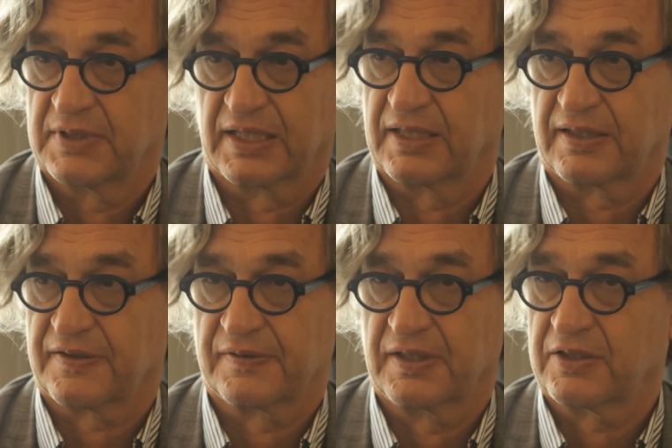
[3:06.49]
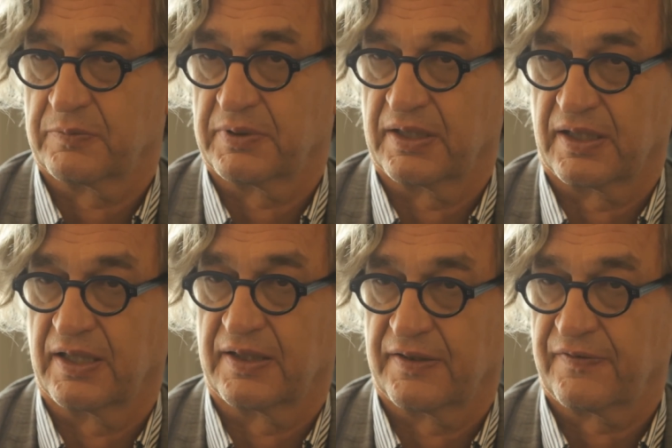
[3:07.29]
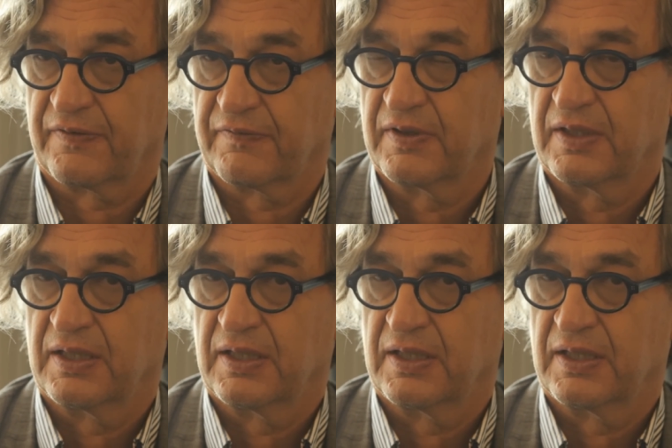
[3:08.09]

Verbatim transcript: and it doesn't need to be. It is a,